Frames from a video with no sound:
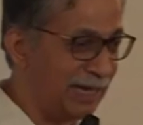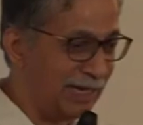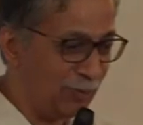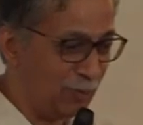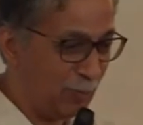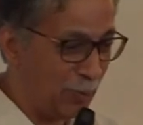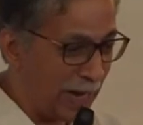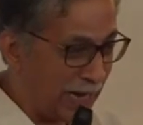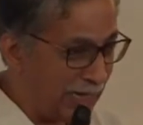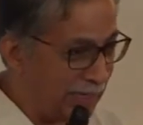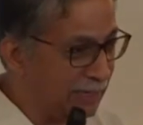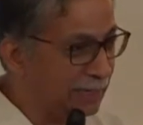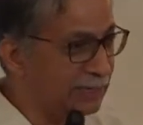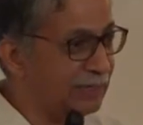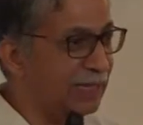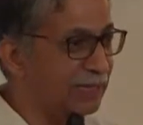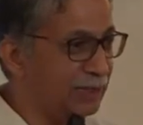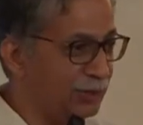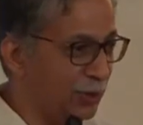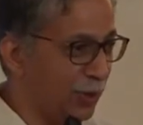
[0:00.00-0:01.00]
had welded
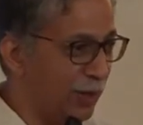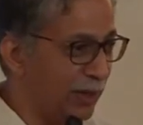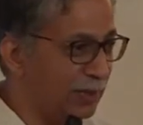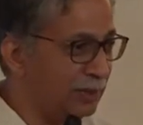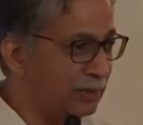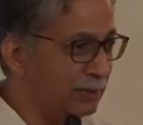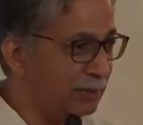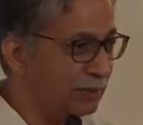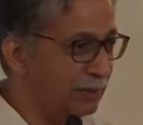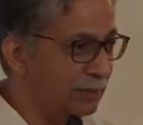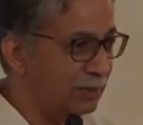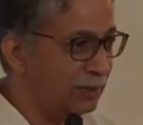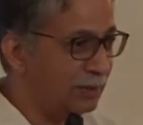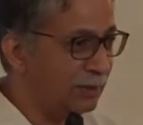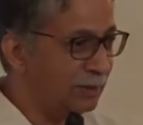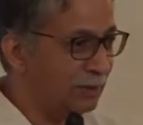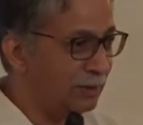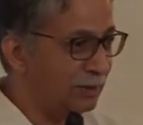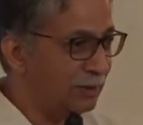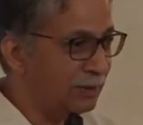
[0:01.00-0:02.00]
that joint,
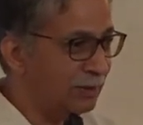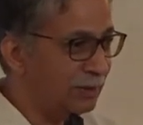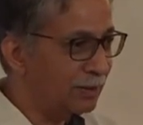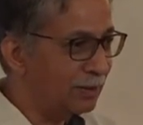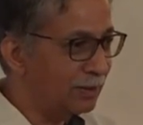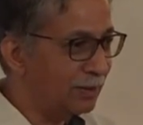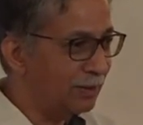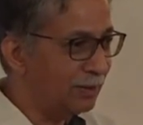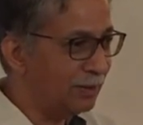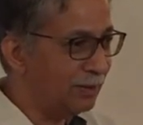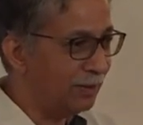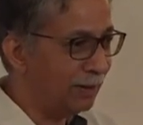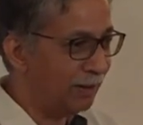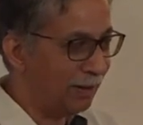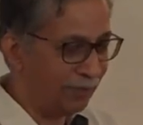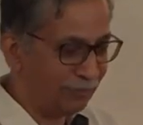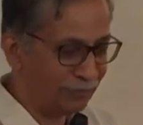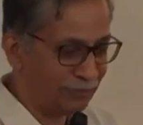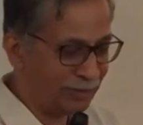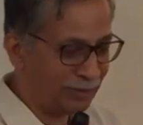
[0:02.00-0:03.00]

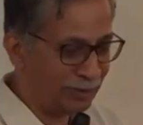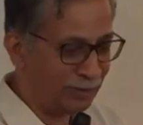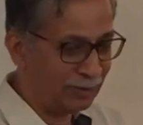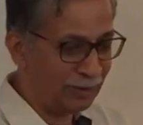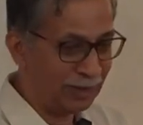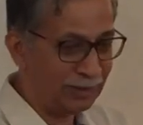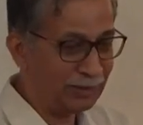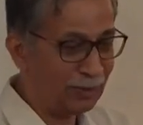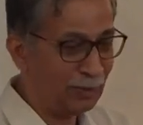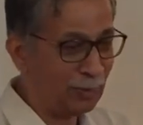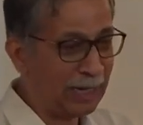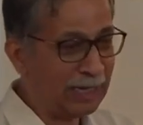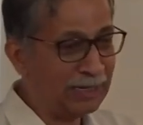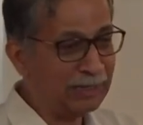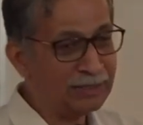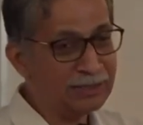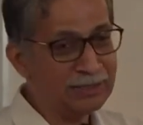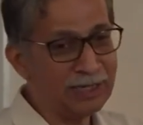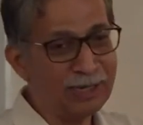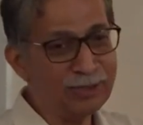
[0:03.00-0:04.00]
after the and the weld
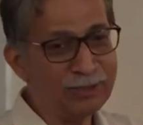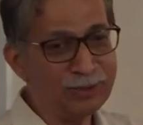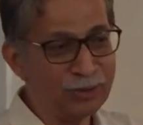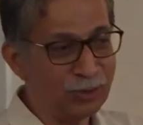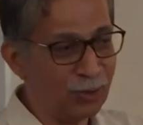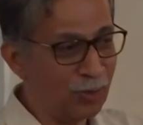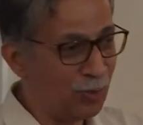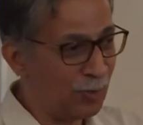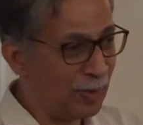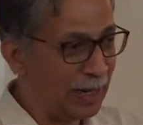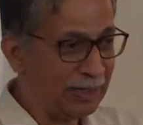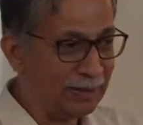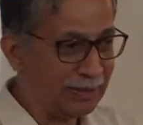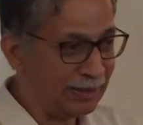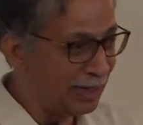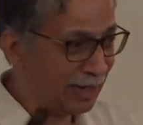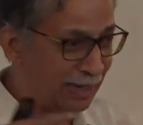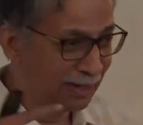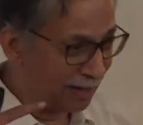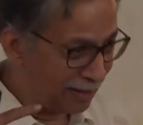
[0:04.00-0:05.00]
is done so well
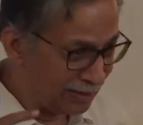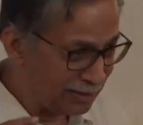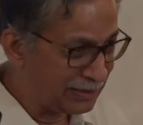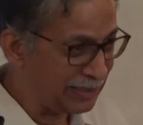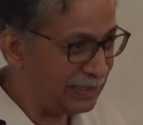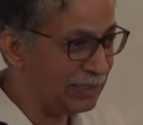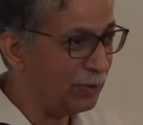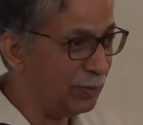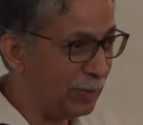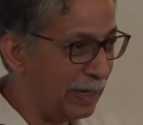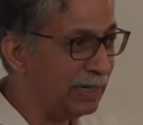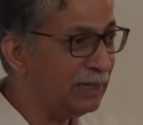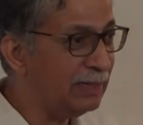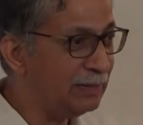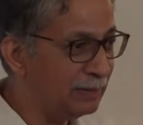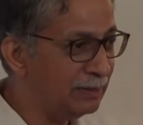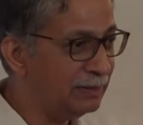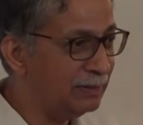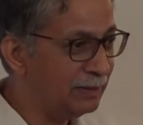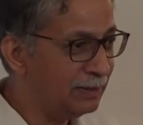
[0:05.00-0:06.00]
that I can't see the
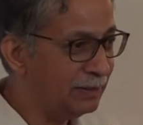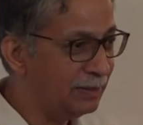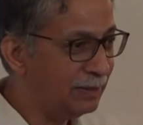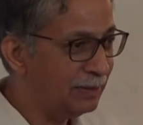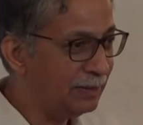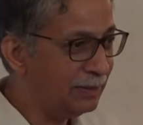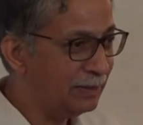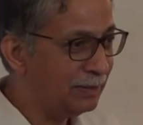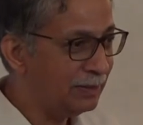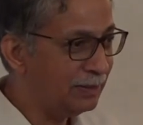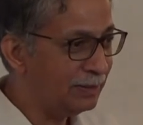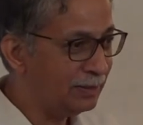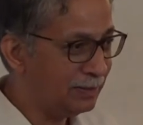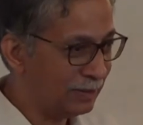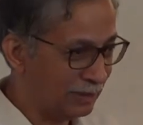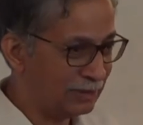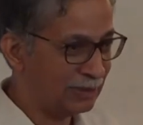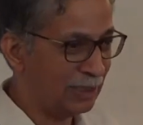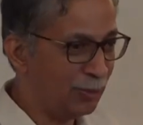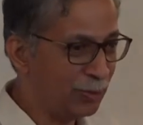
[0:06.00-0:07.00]
weld.
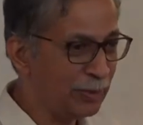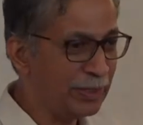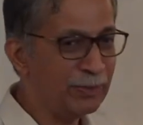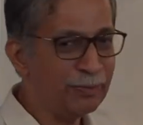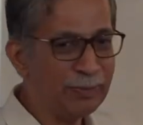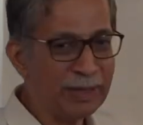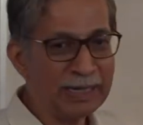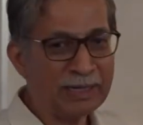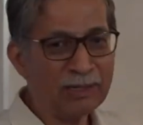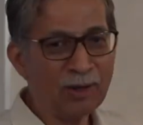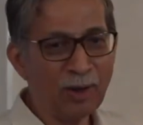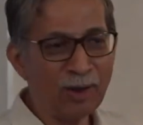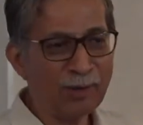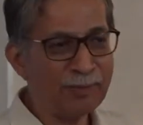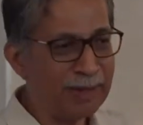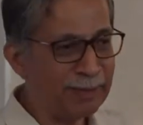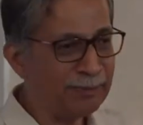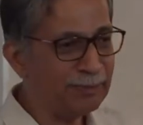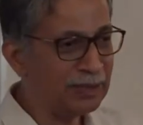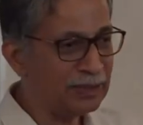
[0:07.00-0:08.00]
That's how you make long
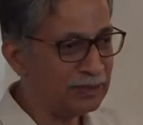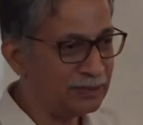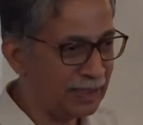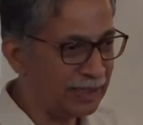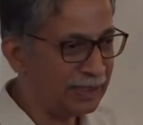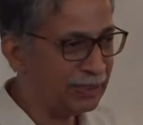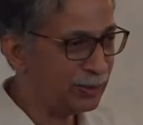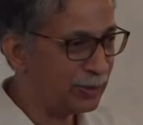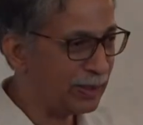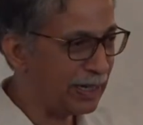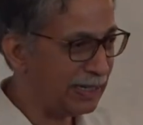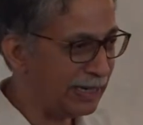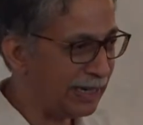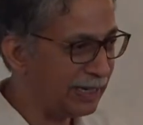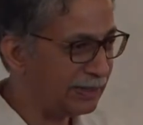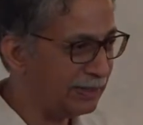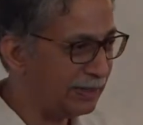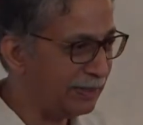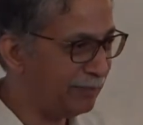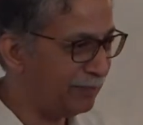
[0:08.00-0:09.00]
members, right? You
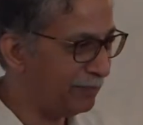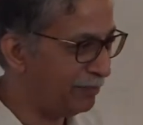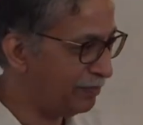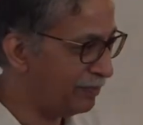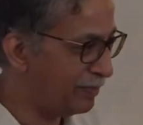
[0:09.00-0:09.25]
connect them.